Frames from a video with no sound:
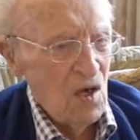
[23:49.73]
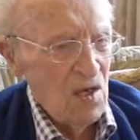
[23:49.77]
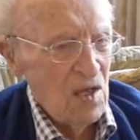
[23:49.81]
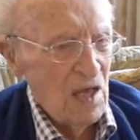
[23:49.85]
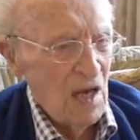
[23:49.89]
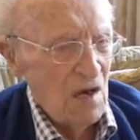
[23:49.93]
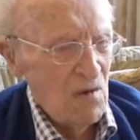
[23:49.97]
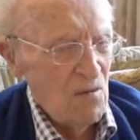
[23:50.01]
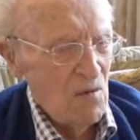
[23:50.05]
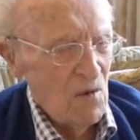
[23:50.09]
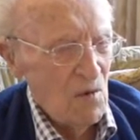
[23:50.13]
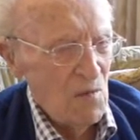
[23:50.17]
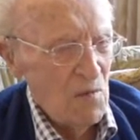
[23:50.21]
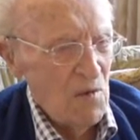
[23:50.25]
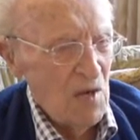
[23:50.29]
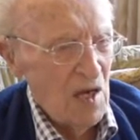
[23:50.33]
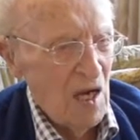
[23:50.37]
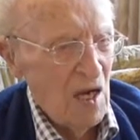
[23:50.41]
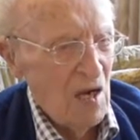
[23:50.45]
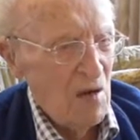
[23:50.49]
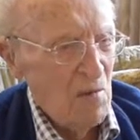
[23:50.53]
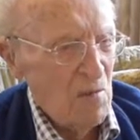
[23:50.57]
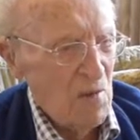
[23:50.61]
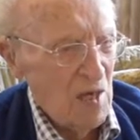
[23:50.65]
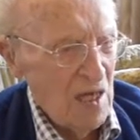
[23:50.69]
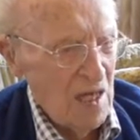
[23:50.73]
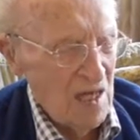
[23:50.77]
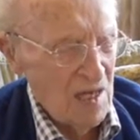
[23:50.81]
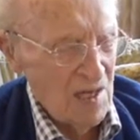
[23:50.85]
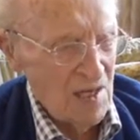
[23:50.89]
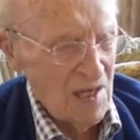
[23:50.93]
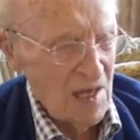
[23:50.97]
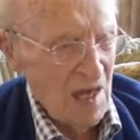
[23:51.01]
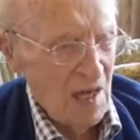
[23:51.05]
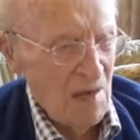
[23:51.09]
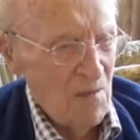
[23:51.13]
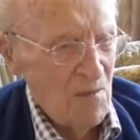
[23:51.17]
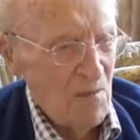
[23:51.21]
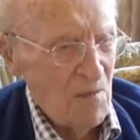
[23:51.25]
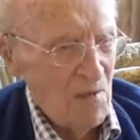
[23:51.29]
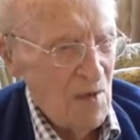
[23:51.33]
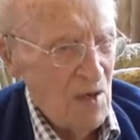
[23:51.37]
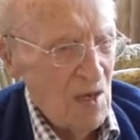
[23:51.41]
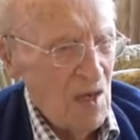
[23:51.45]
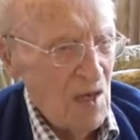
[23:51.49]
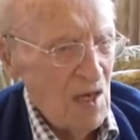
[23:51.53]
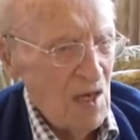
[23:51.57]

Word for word: that would be our base camp.